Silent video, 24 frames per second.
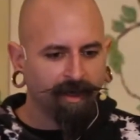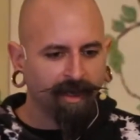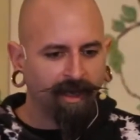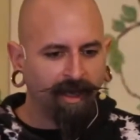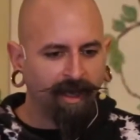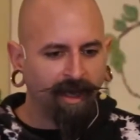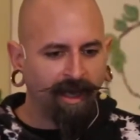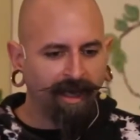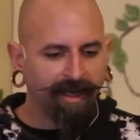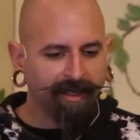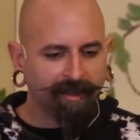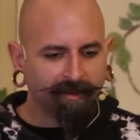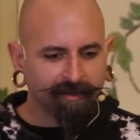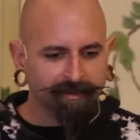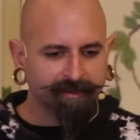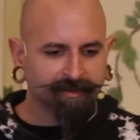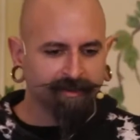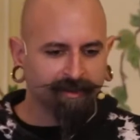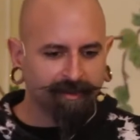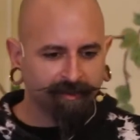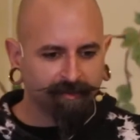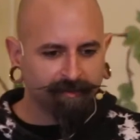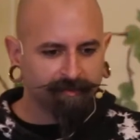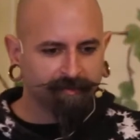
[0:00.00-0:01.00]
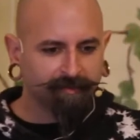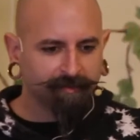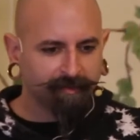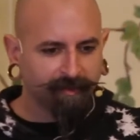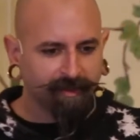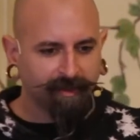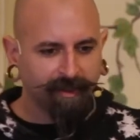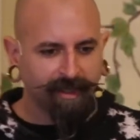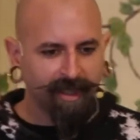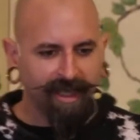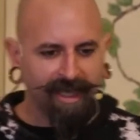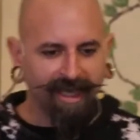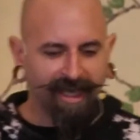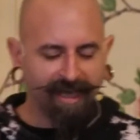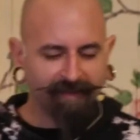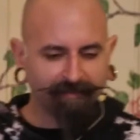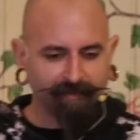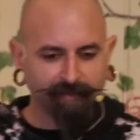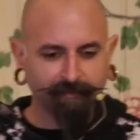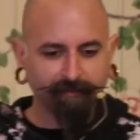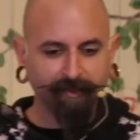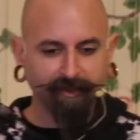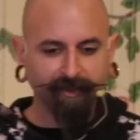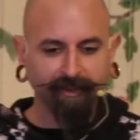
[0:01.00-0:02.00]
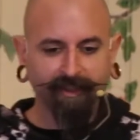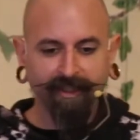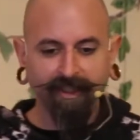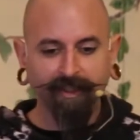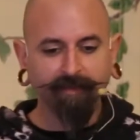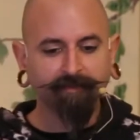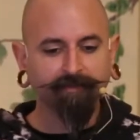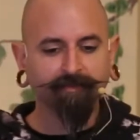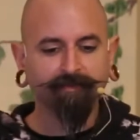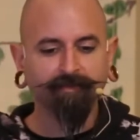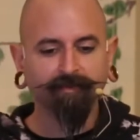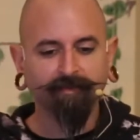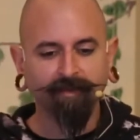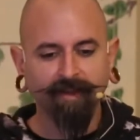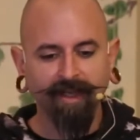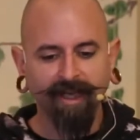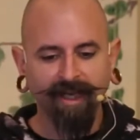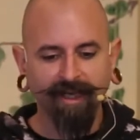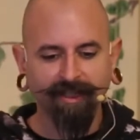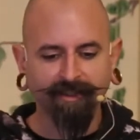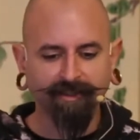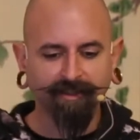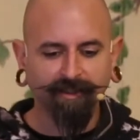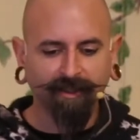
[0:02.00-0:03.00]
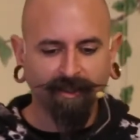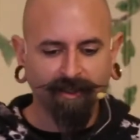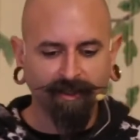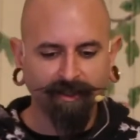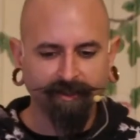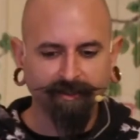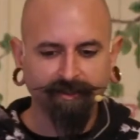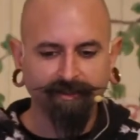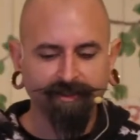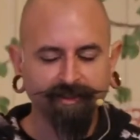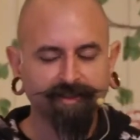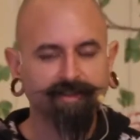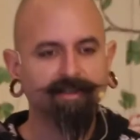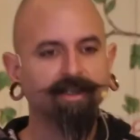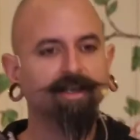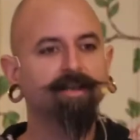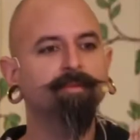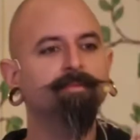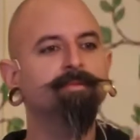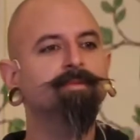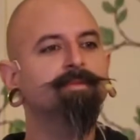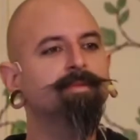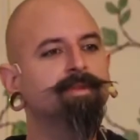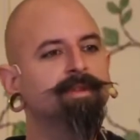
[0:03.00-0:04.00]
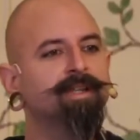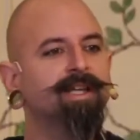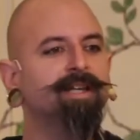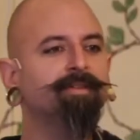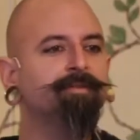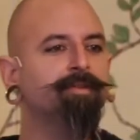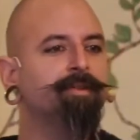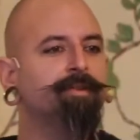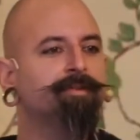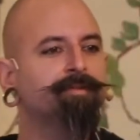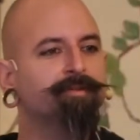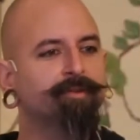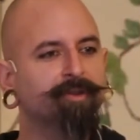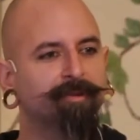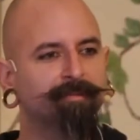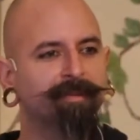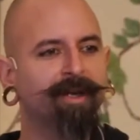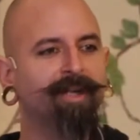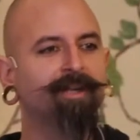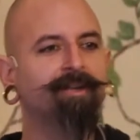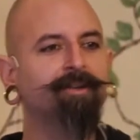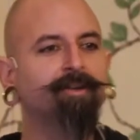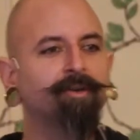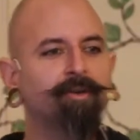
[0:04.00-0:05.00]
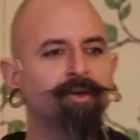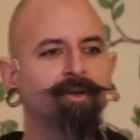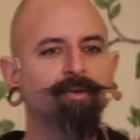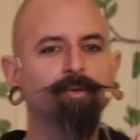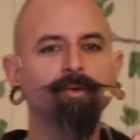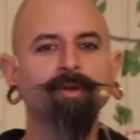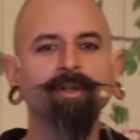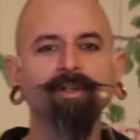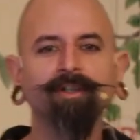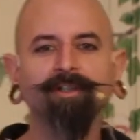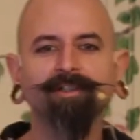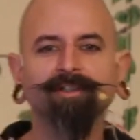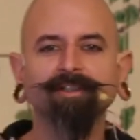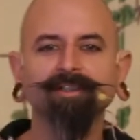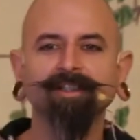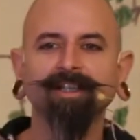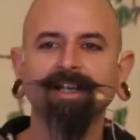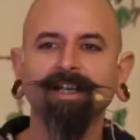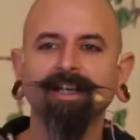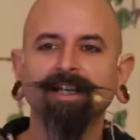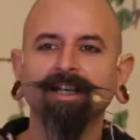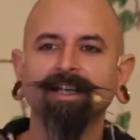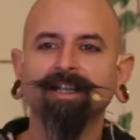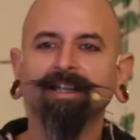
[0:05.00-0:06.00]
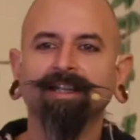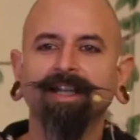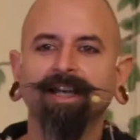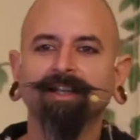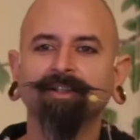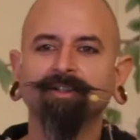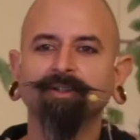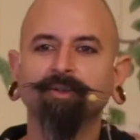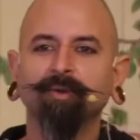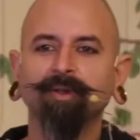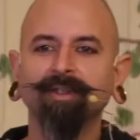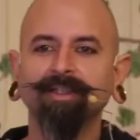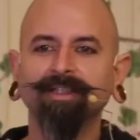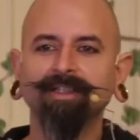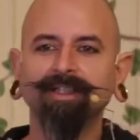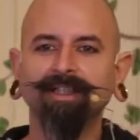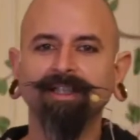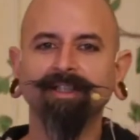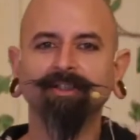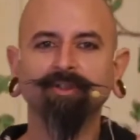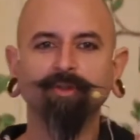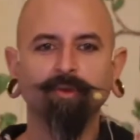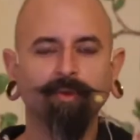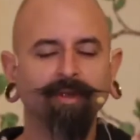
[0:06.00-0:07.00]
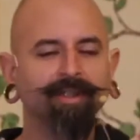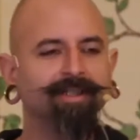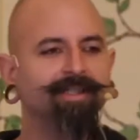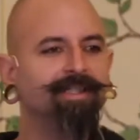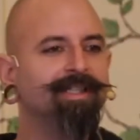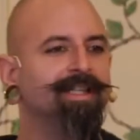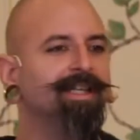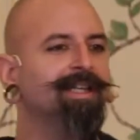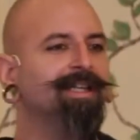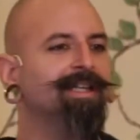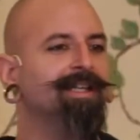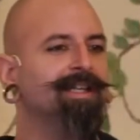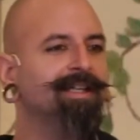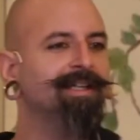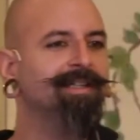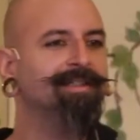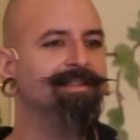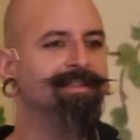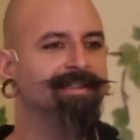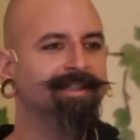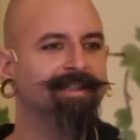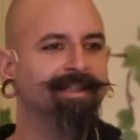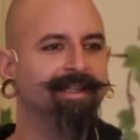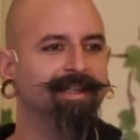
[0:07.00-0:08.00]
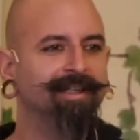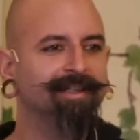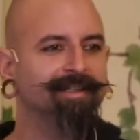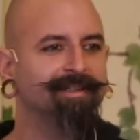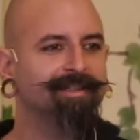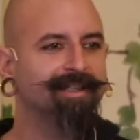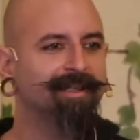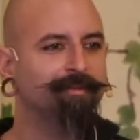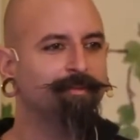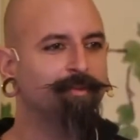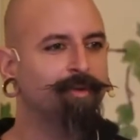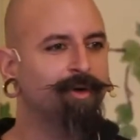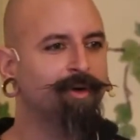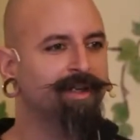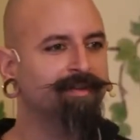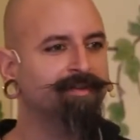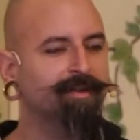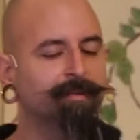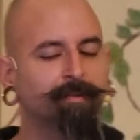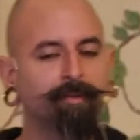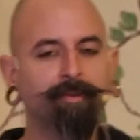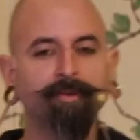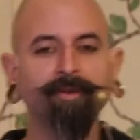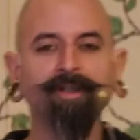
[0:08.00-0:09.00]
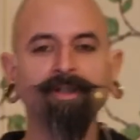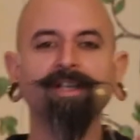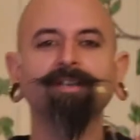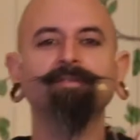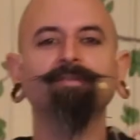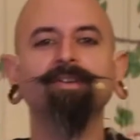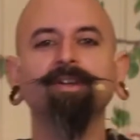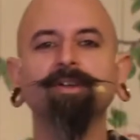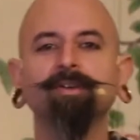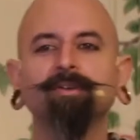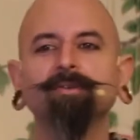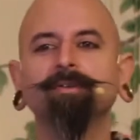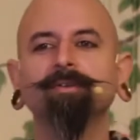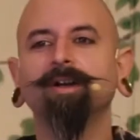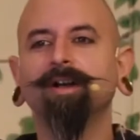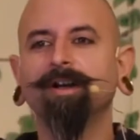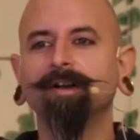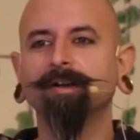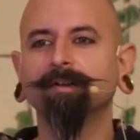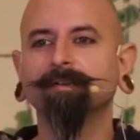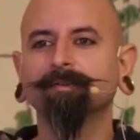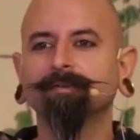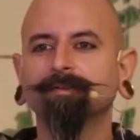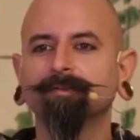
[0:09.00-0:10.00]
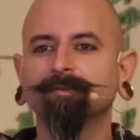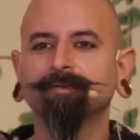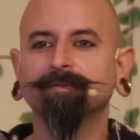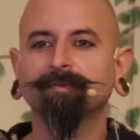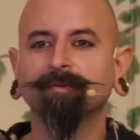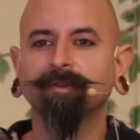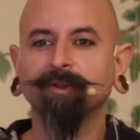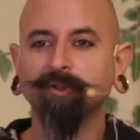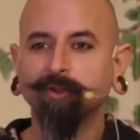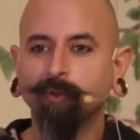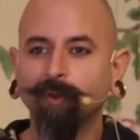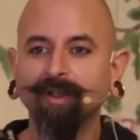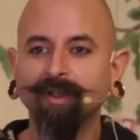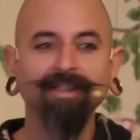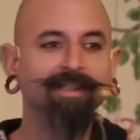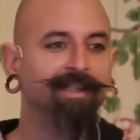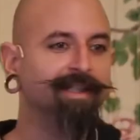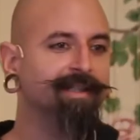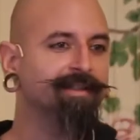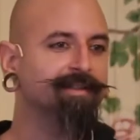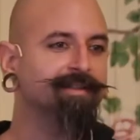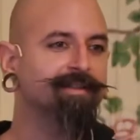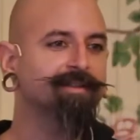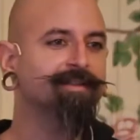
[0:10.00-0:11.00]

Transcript: I also have a belief that on some level, for better or worse, that 2020 is somewhat of a preview of the 20s.